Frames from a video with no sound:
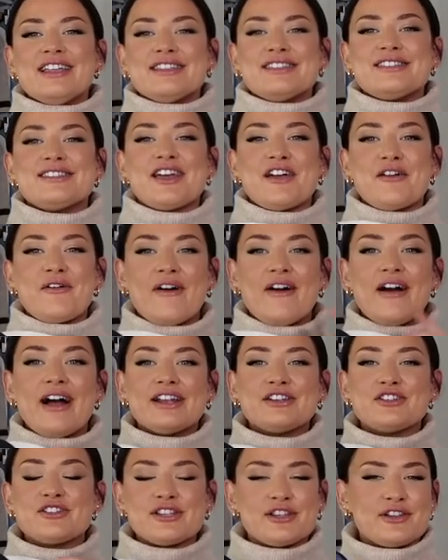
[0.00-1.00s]
So I
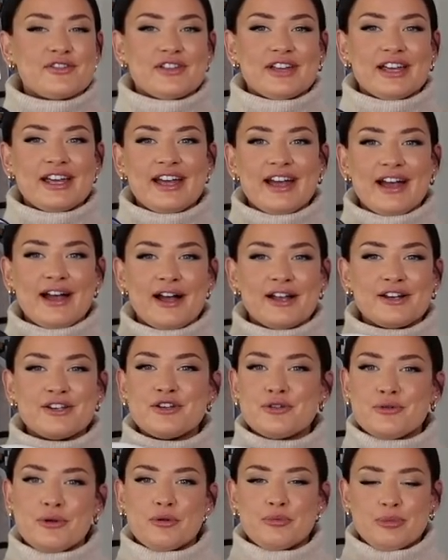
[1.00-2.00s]
just love it. I
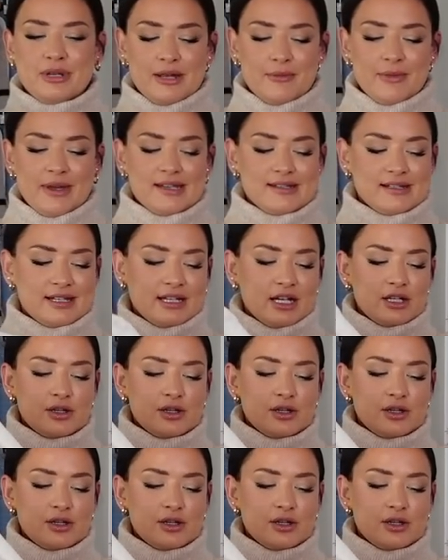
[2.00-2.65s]
knew it would be amazing.